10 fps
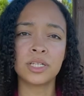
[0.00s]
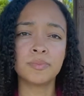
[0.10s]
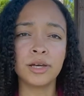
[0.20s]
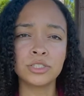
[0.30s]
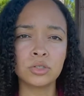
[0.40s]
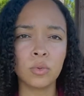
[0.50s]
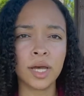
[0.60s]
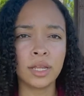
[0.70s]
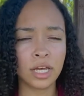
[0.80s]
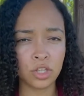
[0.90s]
special,
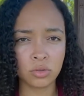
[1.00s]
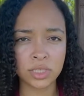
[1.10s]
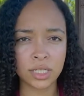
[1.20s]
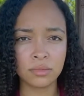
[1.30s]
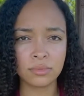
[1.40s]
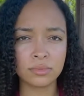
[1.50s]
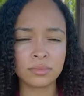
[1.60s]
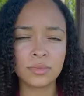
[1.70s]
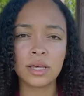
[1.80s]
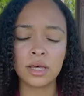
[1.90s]
why not use it?
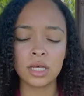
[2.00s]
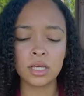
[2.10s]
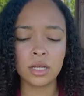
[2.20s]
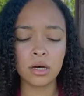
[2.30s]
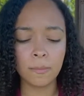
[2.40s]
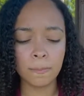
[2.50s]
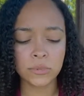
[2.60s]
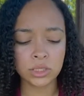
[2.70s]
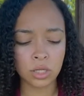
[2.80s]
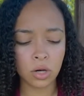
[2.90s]

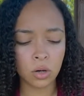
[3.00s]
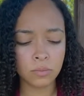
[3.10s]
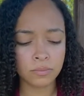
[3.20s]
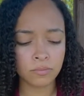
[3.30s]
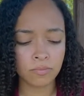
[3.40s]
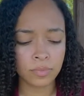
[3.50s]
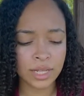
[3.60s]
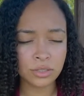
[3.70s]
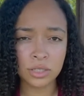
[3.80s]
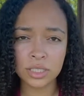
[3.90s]
So
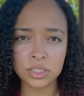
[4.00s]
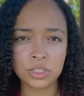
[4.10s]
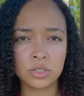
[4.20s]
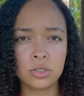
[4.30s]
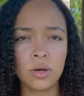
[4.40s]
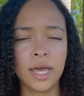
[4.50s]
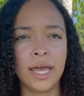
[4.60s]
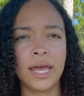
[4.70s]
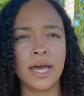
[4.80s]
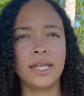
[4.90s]
that's what you need to do.
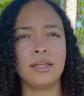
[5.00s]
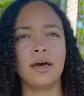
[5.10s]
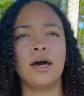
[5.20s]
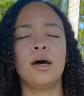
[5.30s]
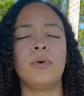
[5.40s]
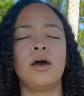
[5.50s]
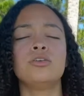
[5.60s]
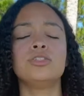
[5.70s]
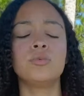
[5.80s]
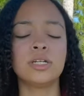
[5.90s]
And I
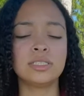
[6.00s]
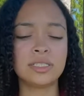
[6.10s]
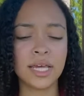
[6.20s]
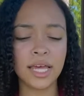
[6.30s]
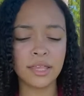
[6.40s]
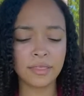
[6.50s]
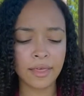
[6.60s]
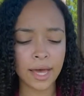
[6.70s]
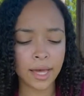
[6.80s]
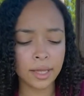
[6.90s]
also want to say
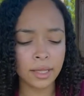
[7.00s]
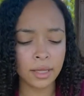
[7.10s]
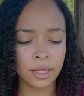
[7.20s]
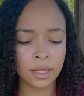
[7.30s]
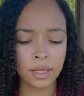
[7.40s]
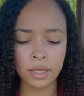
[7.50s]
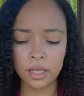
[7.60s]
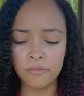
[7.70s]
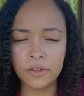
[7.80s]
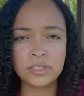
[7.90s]
that
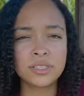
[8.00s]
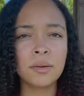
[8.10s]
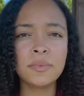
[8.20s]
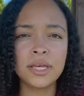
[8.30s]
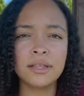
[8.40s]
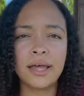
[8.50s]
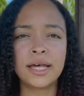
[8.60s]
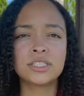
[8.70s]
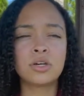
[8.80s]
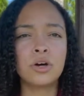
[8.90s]
if there's something
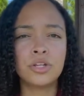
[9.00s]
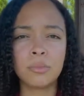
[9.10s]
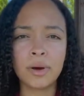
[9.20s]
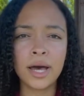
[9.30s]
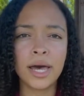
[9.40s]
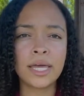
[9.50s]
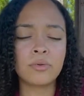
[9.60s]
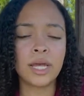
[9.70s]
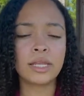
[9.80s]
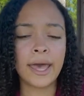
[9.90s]
that's on your mind
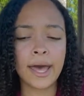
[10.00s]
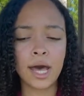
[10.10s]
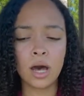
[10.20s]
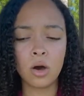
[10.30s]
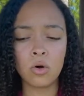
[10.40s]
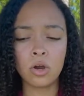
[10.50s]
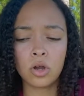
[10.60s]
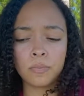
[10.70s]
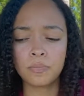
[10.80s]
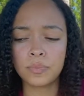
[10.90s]
right now,
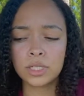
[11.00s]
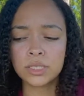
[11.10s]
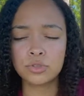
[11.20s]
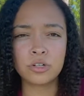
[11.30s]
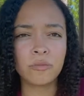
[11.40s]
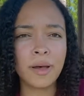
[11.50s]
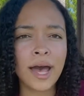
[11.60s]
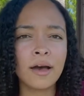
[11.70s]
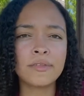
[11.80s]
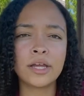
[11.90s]
or some sort of
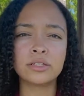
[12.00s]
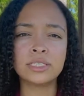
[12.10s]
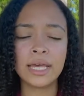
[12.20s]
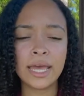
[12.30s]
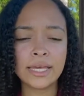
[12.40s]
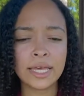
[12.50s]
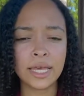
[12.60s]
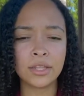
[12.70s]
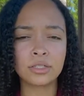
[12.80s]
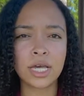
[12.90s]
path that you're taking
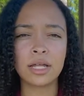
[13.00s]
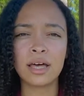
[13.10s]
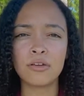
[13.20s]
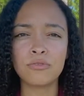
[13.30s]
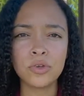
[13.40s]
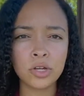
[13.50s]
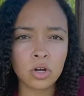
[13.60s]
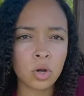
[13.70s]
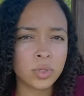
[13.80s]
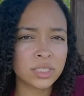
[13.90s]
and there's like a lot of fear
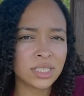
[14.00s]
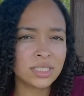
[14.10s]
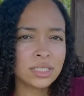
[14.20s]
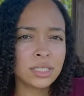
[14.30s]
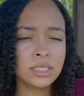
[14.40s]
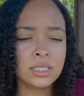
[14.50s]
or resistance,